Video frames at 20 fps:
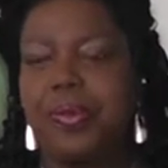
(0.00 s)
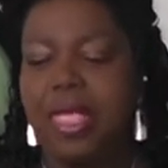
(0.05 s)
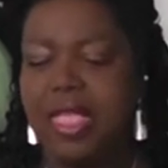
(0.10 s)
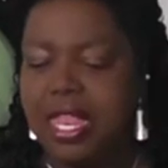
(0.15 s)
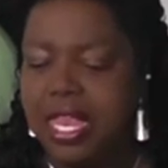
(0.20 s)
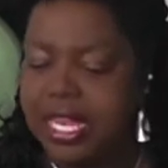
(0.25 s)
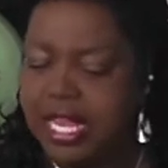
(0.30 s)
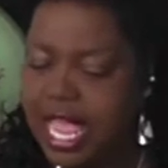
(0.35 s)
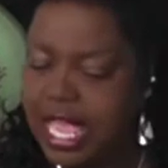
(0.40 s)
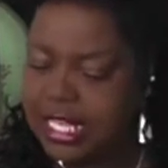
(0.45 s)

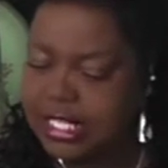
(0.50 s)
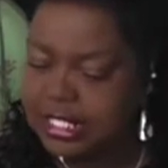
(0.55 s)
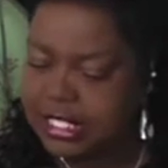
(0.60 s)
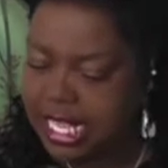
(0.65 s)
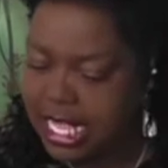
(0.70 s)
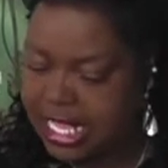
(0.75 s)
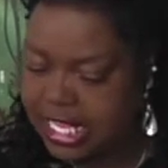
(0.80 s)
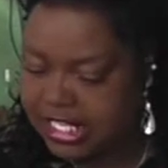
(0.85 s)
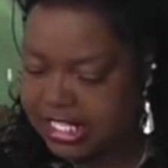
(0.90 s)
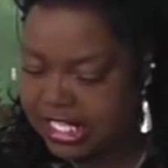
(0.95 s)
The next
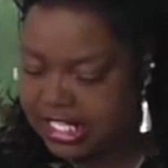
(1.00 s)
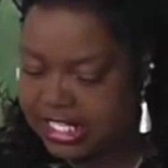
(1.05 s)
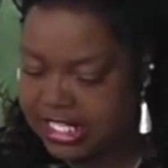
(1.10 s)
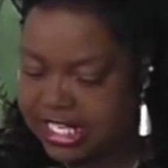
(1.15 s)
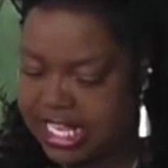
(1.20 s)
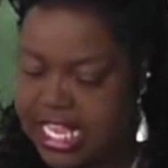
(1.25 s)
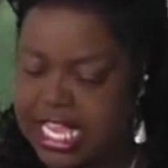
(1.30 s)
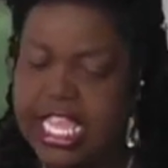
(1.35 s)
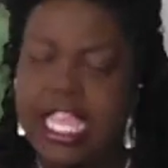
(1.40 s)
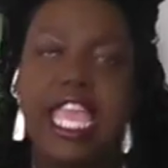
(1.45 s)
thing is the
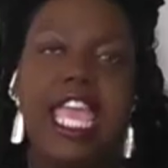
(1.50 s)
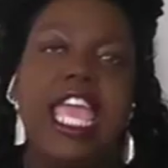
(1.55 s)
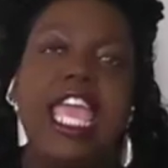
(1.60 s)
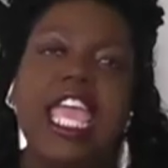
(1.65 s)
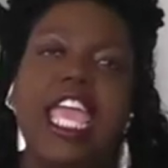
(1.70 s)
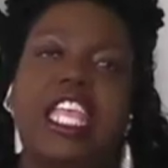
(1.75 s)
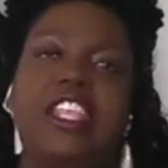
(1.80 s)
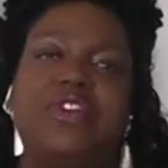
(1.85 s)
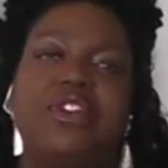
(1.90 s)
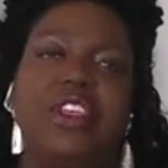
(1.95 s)
C
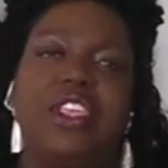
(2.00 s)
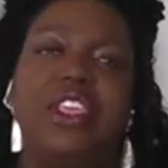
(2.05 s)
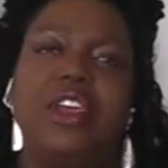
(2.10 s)
is for